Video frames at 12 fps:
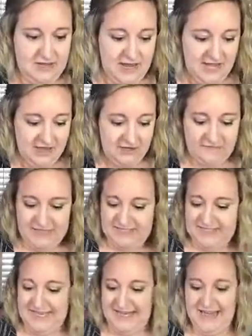I love this
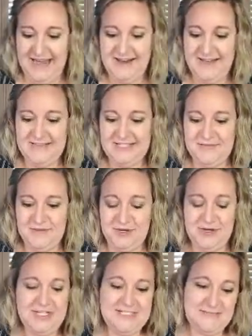thing. I got this for
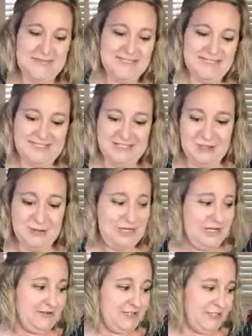Christmas 2
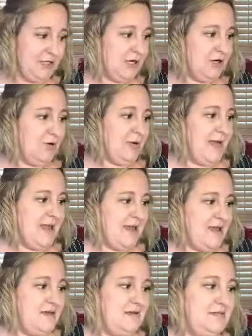years ago
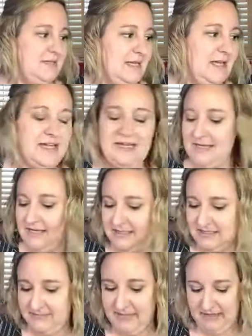and it
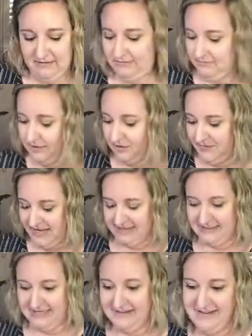has been
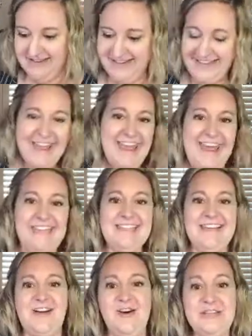amazing. It's
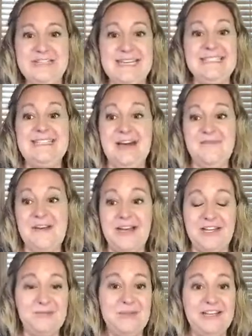called a desktop
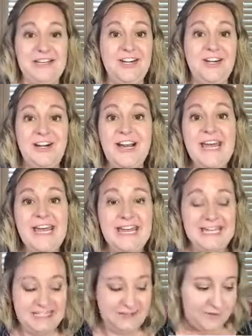vacuum cleaner.
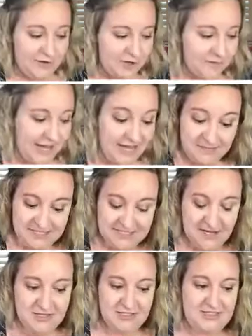It's from
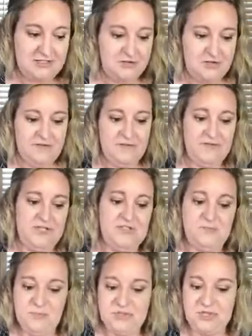Amazon, so if you
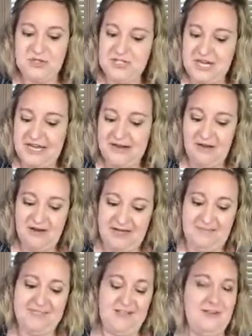just search it on
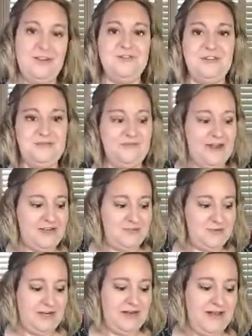Amazon, you can find
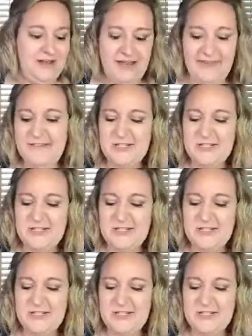one. And